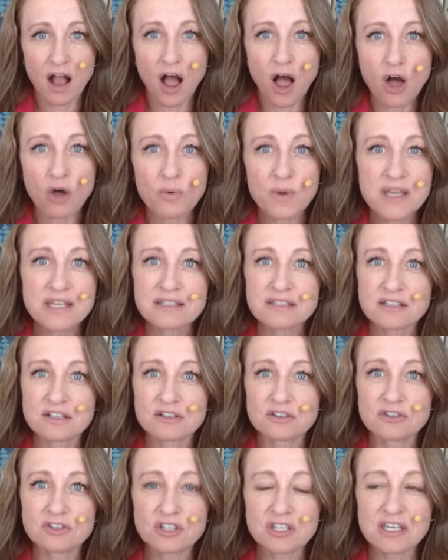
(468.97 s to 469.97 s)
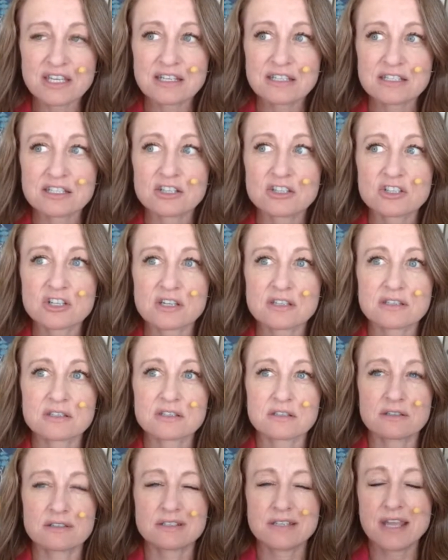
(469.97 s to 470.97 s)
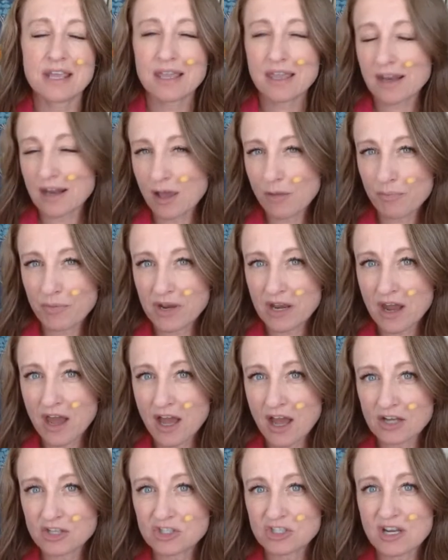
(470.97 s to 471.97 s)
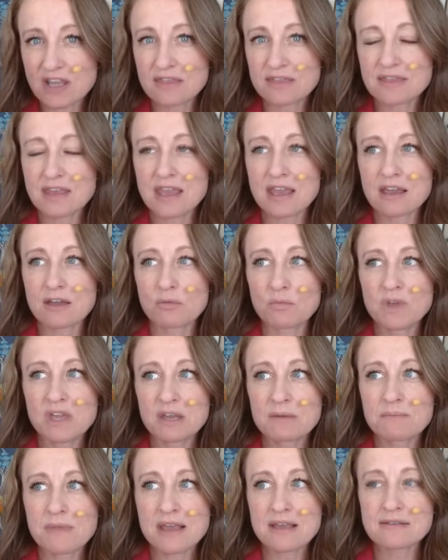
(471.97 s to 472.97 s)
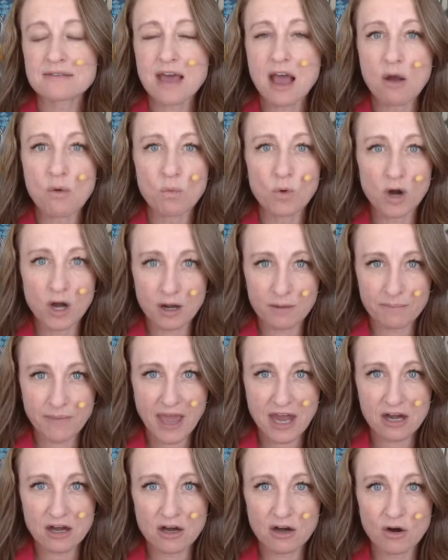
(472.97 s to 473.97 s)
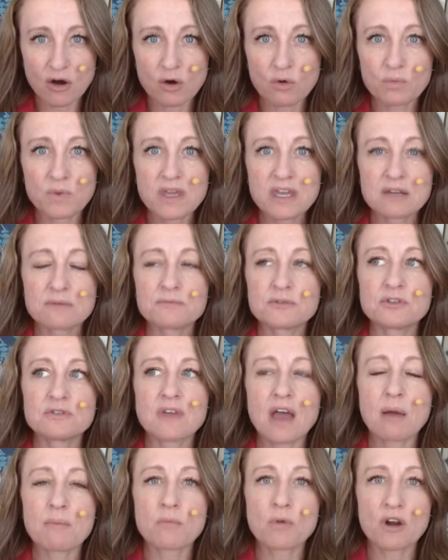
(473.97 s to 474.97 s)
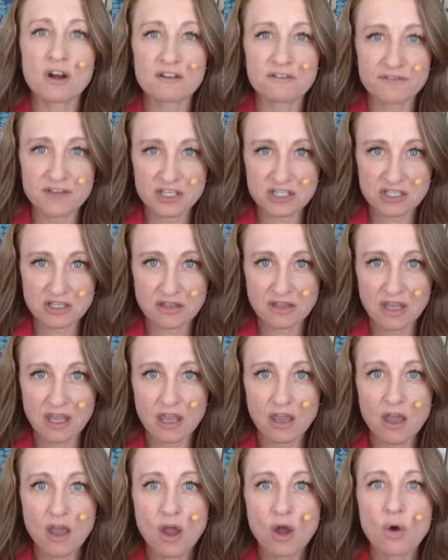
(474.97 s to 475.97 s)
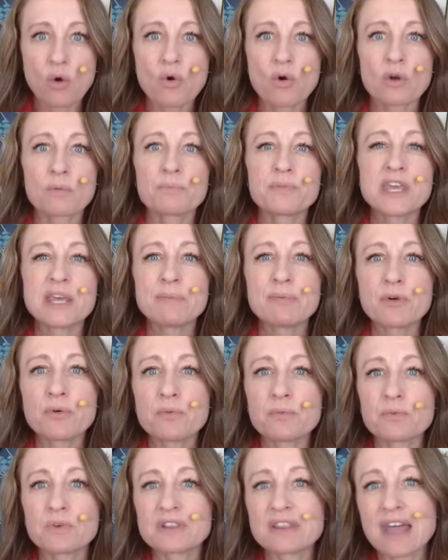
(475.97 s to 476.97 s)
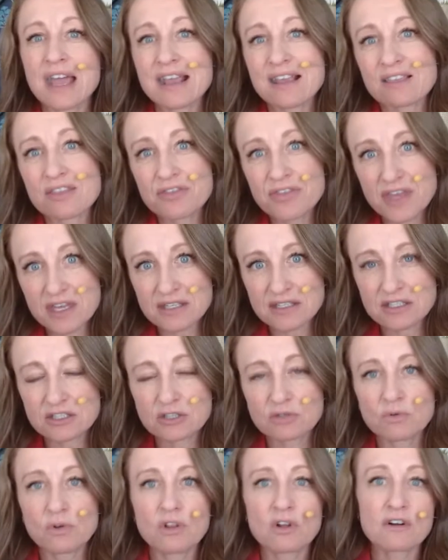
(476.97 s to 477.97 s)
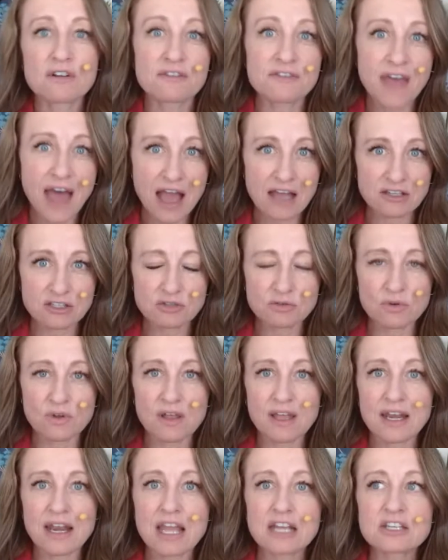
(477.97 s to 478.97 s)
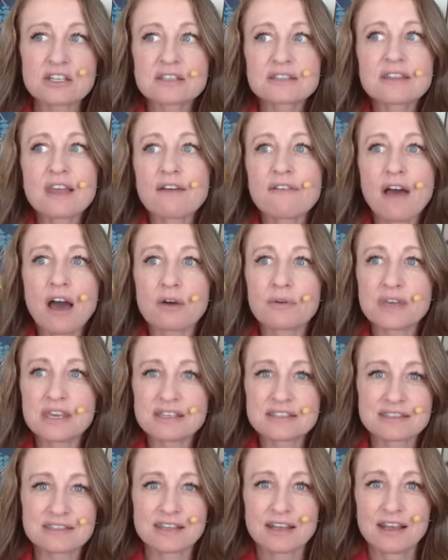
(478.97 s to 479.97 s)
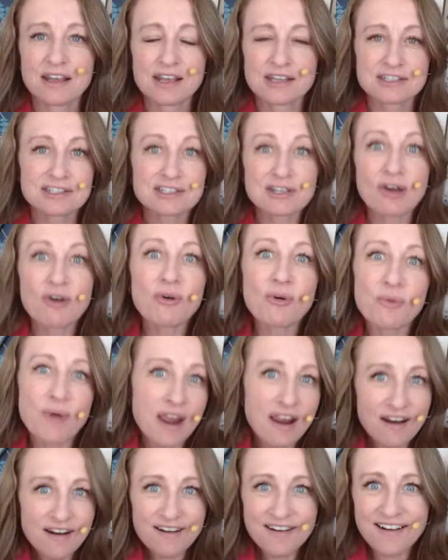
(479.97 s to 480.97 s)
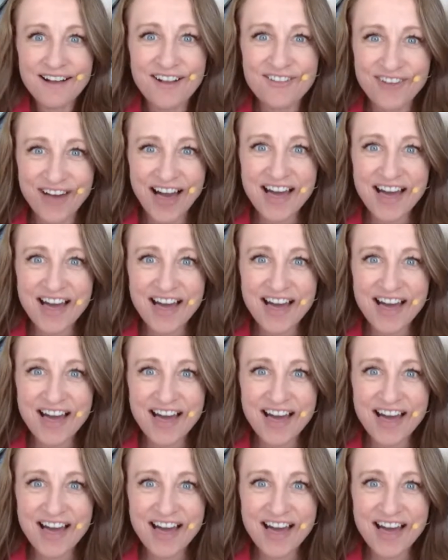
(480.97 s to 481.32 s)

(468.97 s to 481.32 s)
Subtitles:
always looking to just take it up a notch and think we could make that work better, or we could do that more efficiently, or people would like this tool or that tool. And I just love how he's so aware of